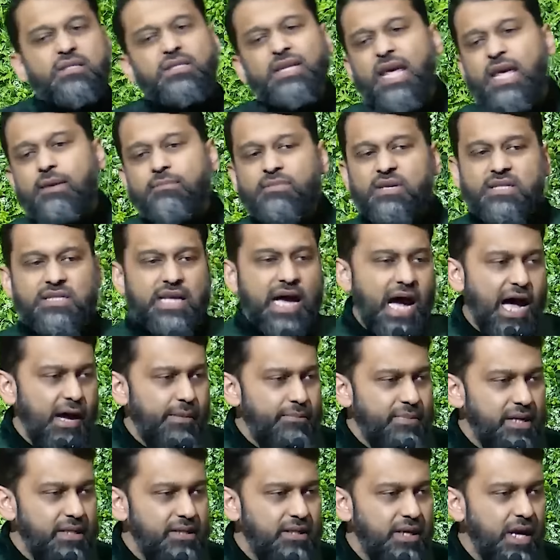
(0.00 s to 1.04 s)
name is
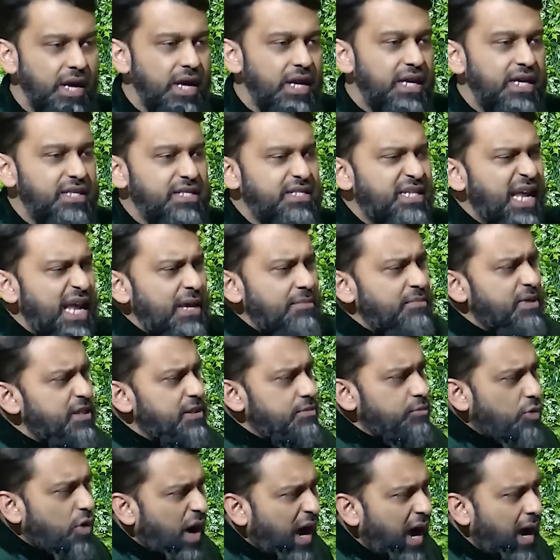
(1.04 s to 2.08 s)
Ahmed. His name is
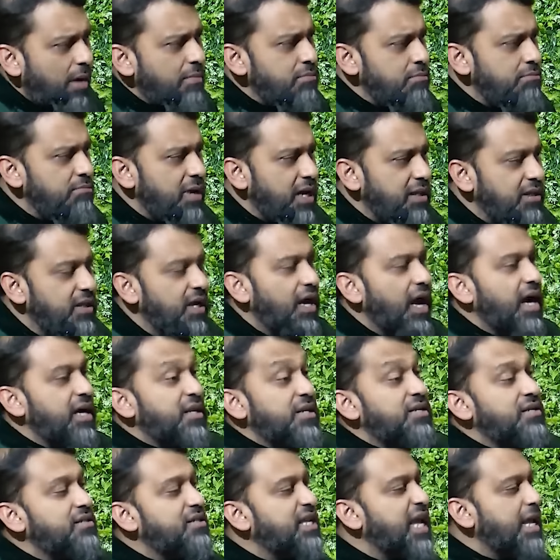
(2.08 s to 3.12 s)
Muhammad and
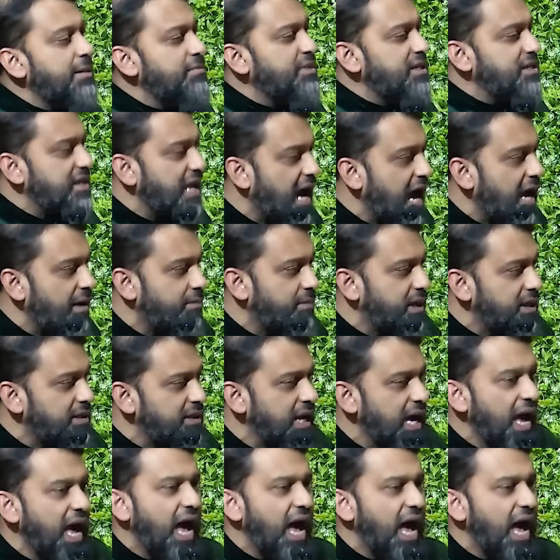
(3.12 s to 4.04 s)
his name is Ahmed.